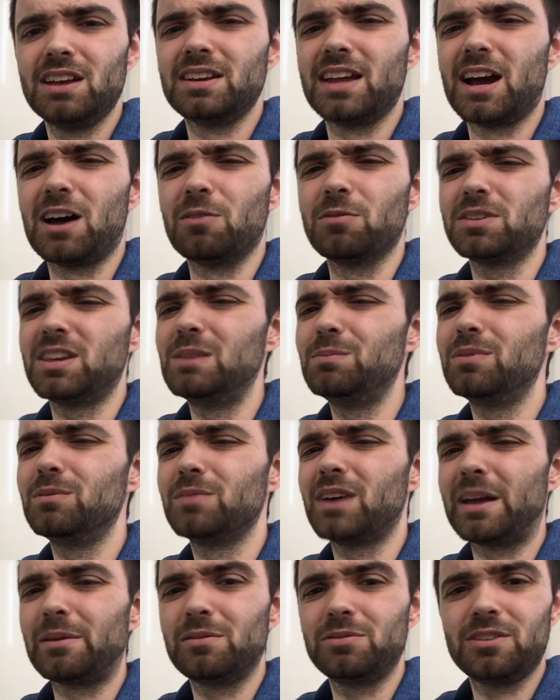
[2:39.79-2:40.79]
Now, keep in
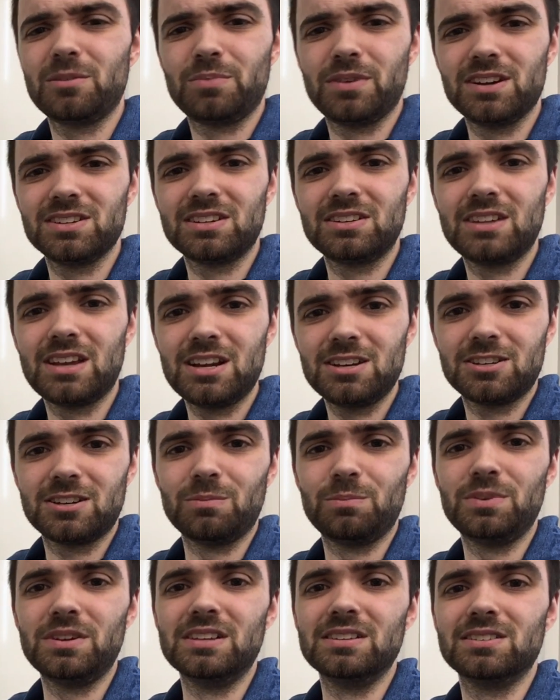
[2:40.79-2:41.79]
mind with your
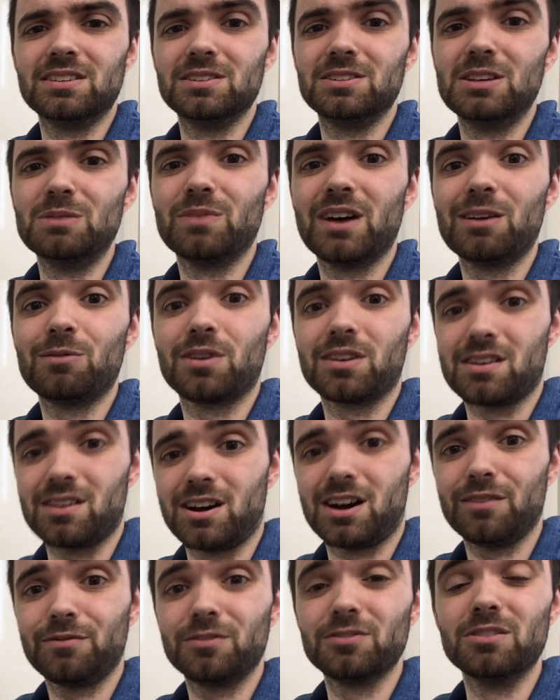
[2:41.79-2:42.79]
presentation pieces, you might want to
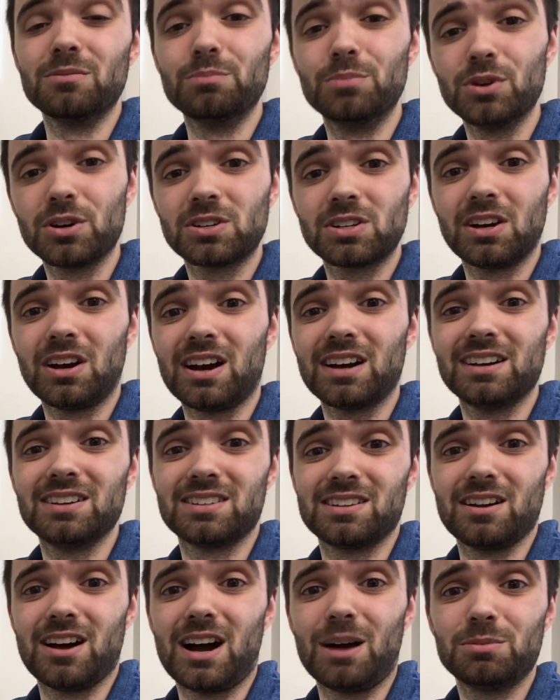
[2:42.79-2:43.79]
offer the book talk
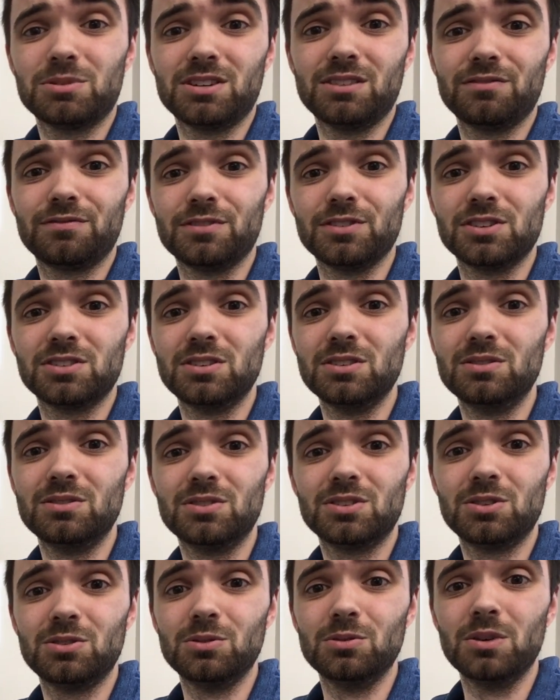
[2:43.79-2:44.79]
as an option for
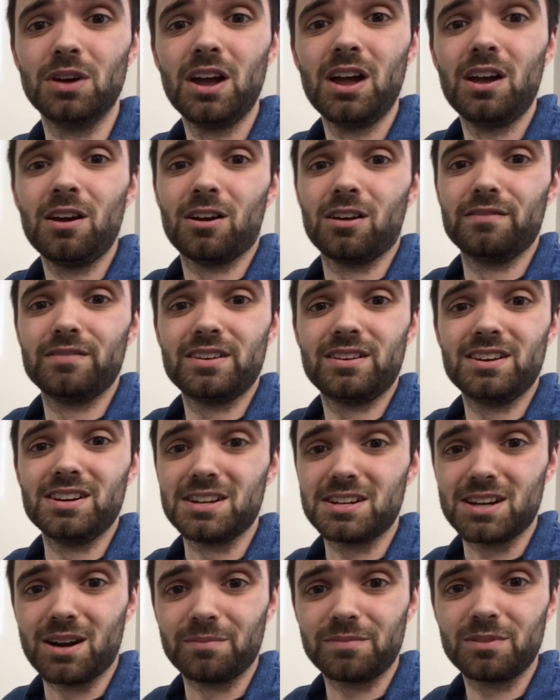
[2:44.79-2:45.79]
students who are very
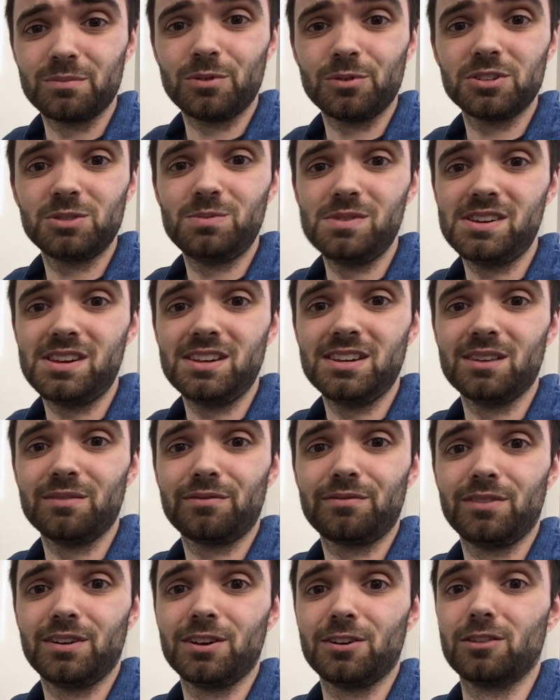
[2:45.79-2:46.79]
uncomfortable speaking
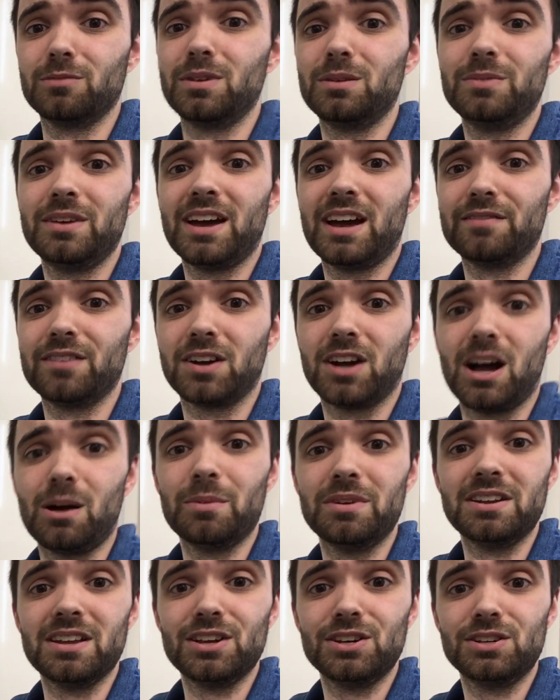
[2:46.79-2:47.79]
up front or maybe have
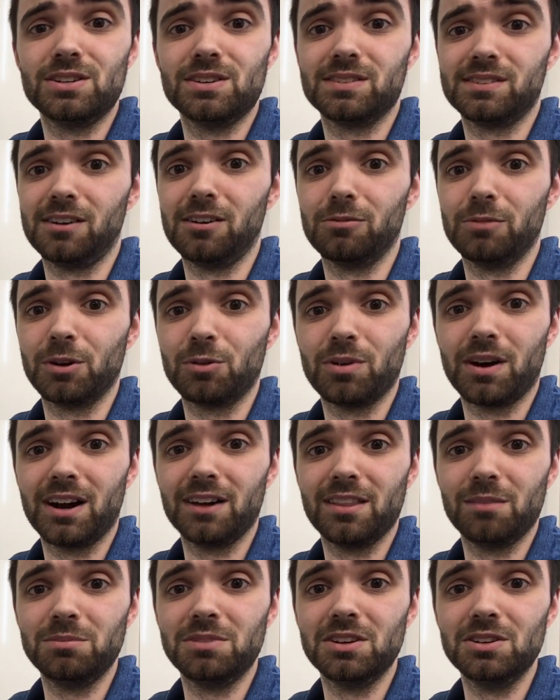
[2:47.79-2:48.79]
accommodations that don't
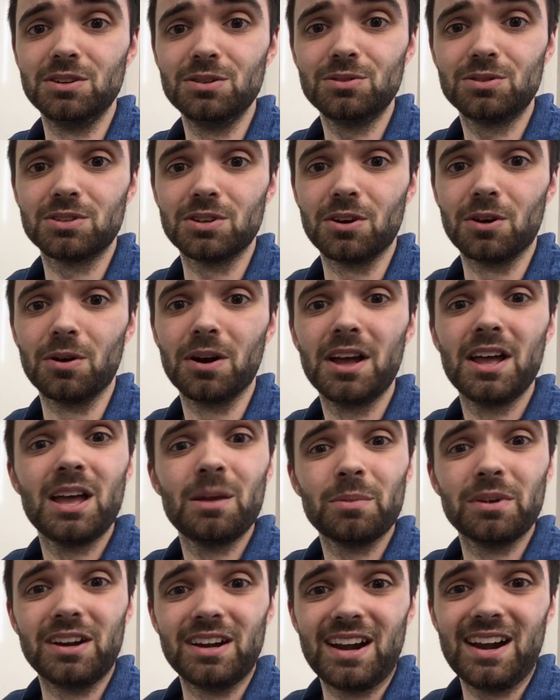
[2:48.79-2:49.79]
require them to do so.
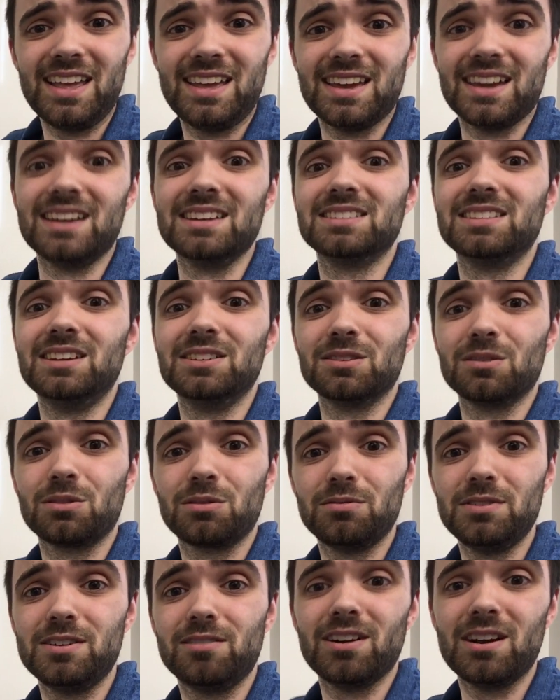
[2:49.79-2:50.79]
But in any case, these are
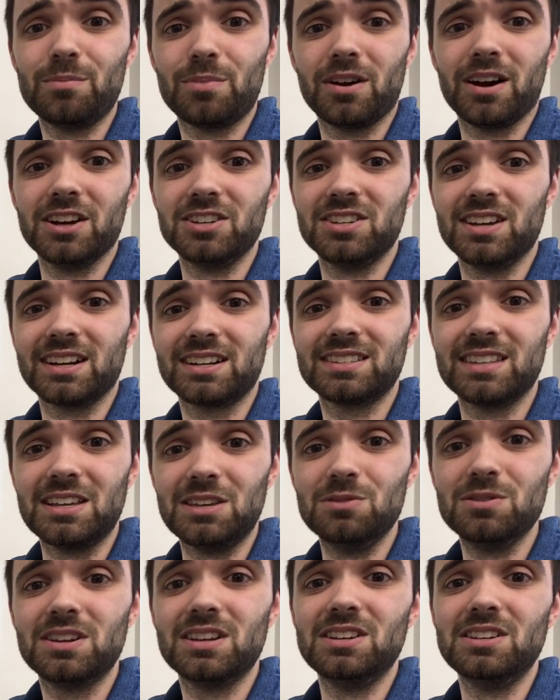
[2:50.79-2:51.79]
3 great projects that
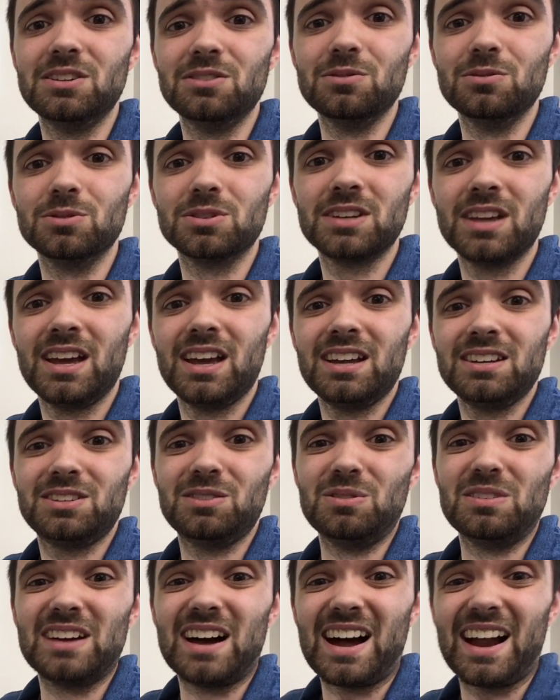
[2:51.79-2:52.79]
you can use
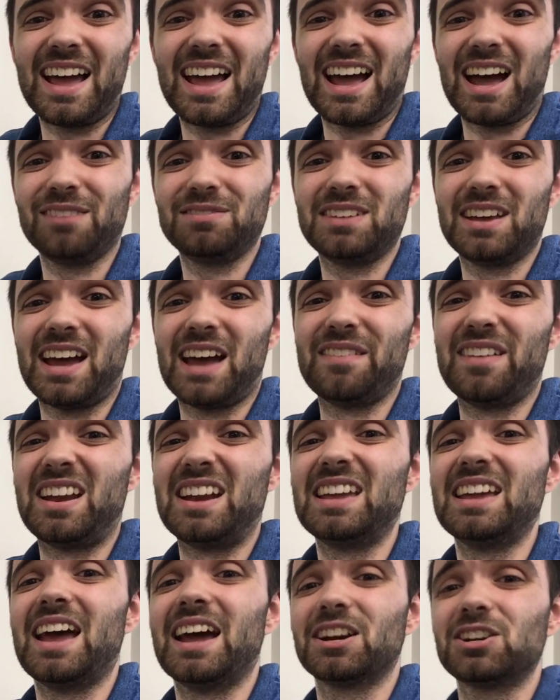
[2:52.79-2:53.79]
to not have to have
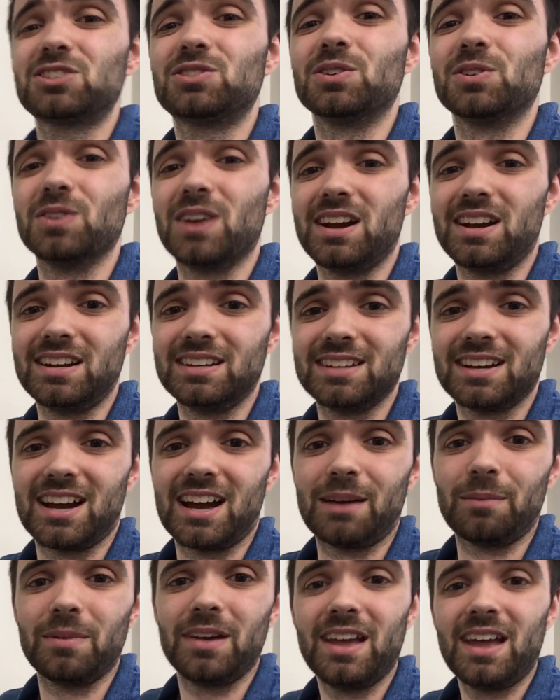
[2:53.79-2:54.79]
any extra grading
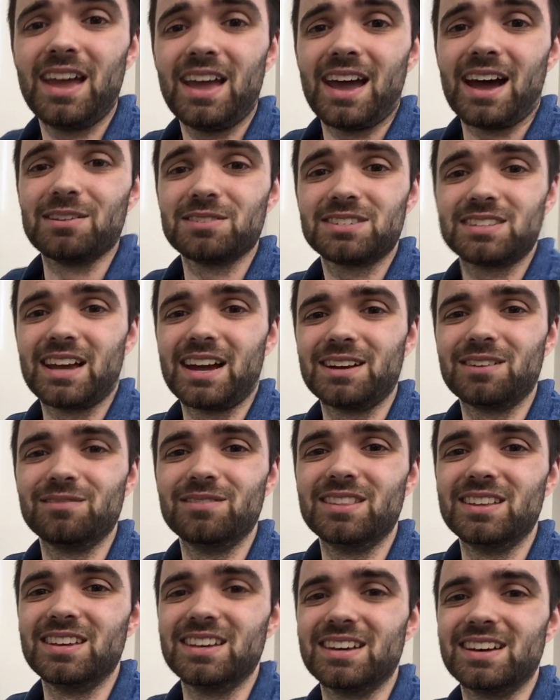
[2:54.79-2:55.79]
time outside
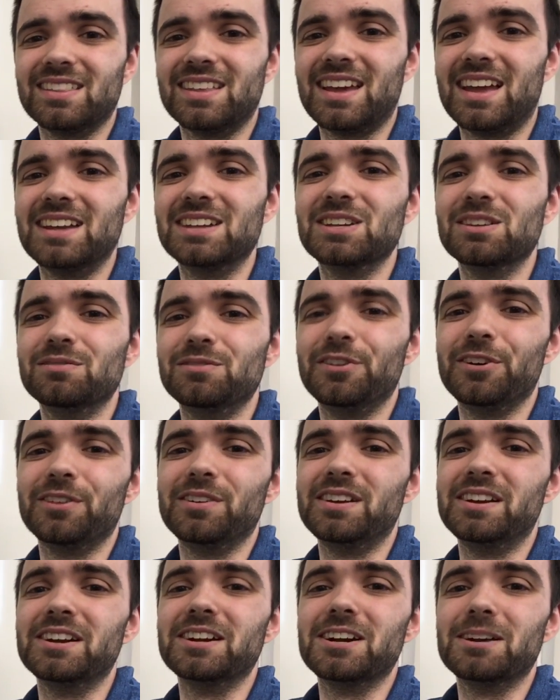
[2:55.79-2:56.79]
of the end of your
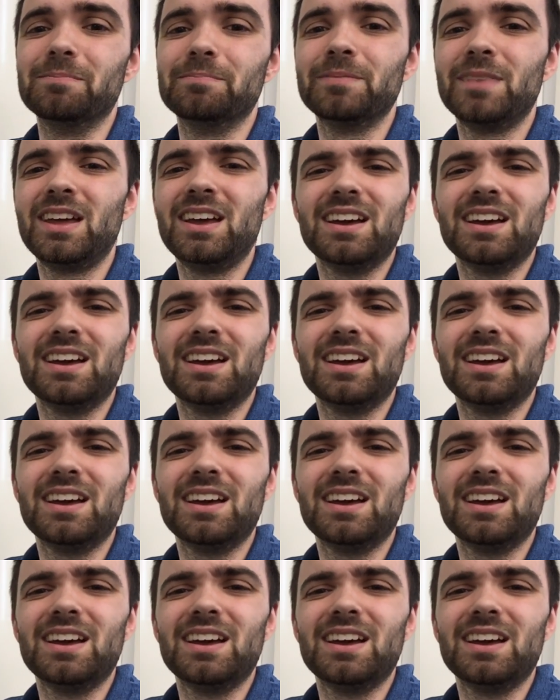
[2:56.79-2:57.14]
year.